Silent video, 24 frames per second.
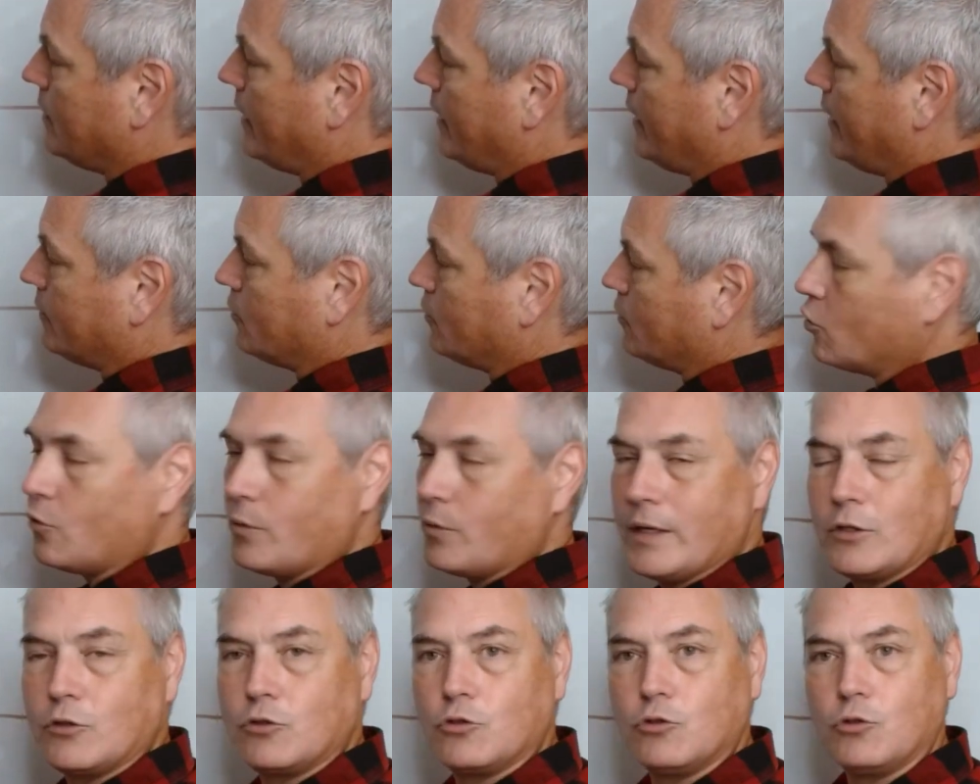and
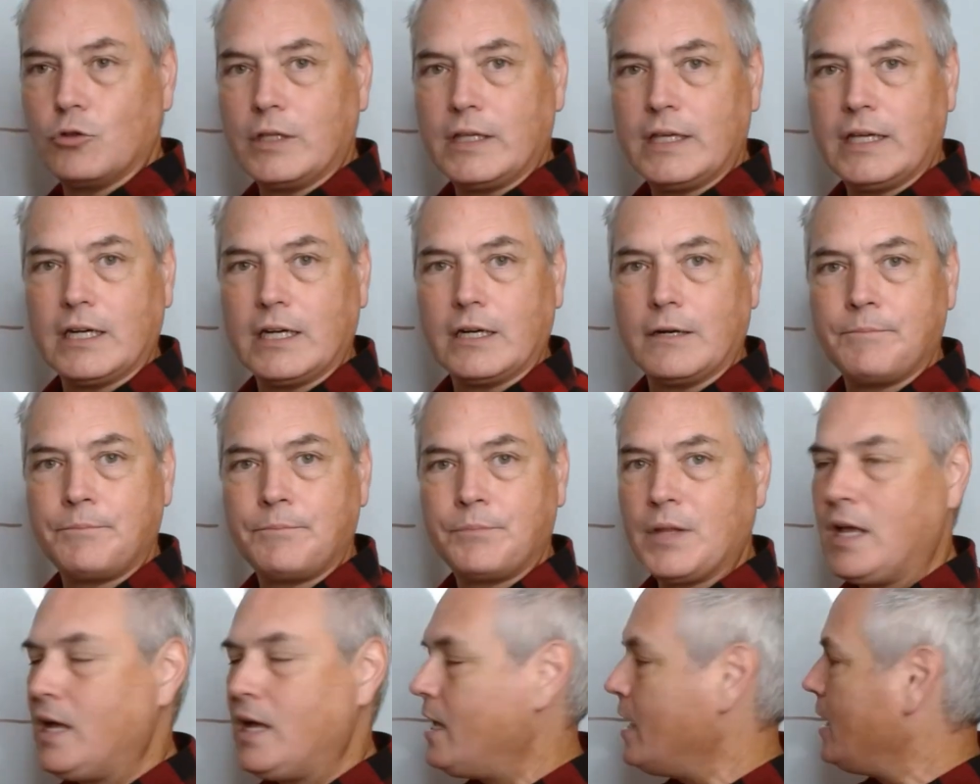going to here.
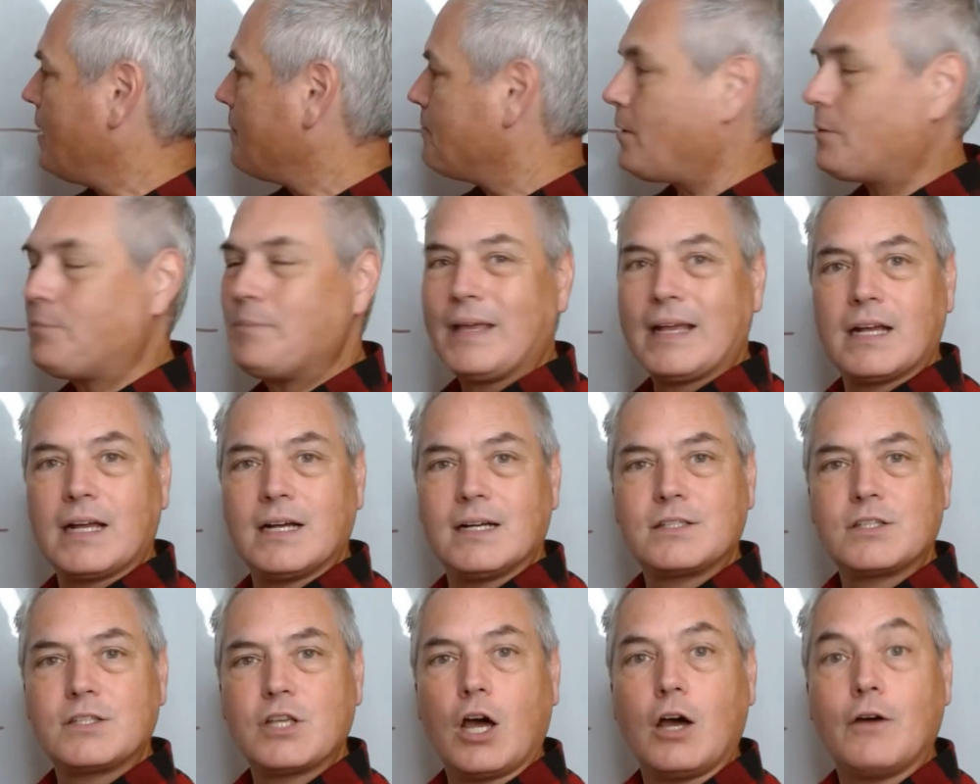But
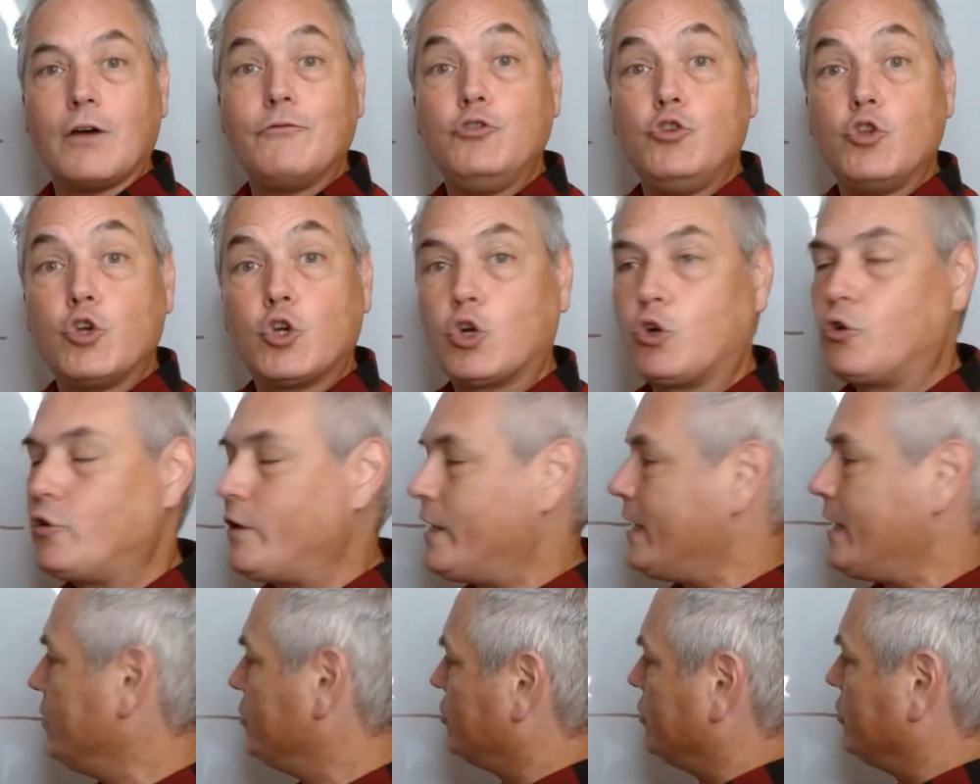because of
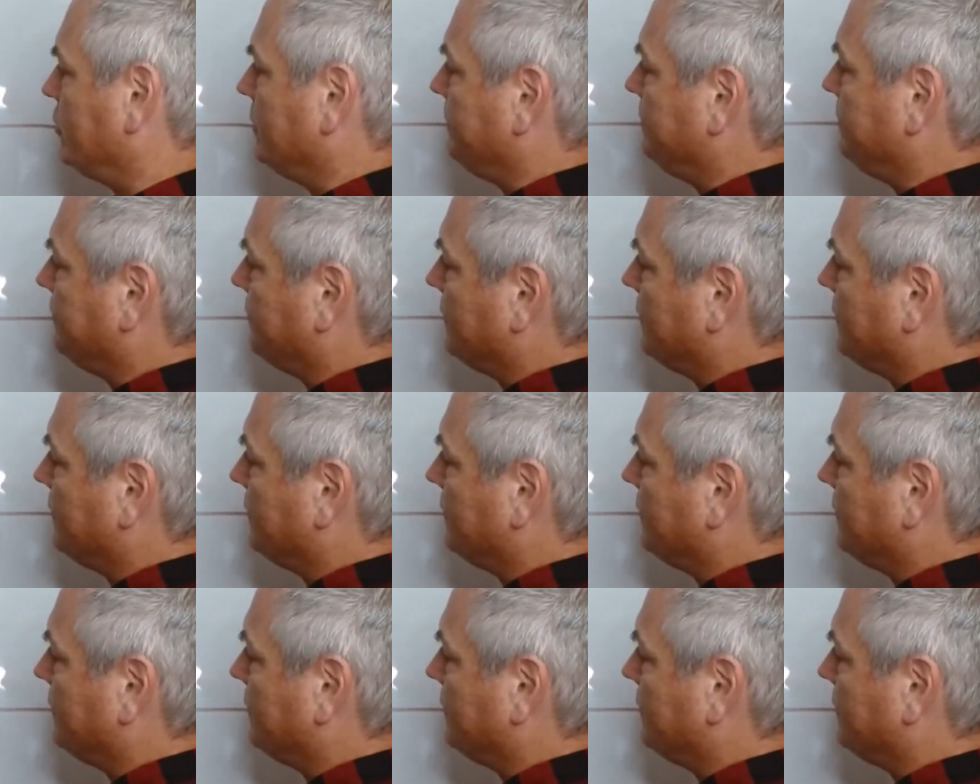nucleation,